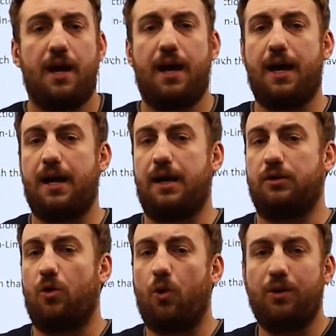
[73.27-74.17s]

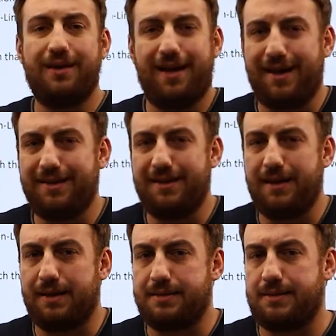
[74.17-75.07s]
and all the
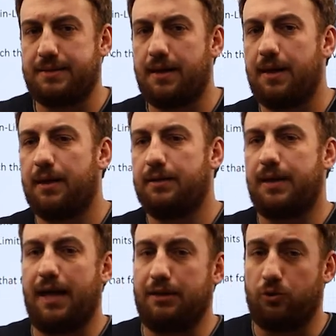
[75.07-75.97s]
ideas
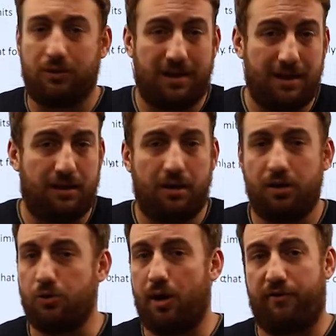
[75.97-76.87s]
that you think
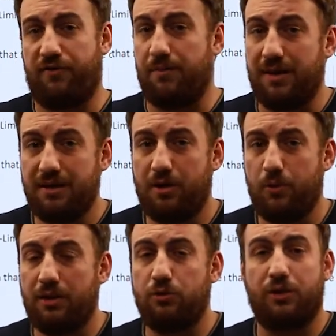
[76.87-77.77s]
you are familiar
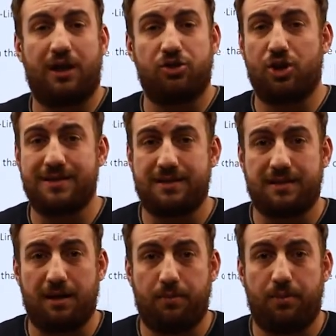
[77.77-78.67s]
with, you can just
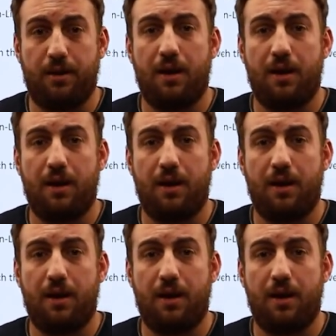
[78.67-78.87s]
skip.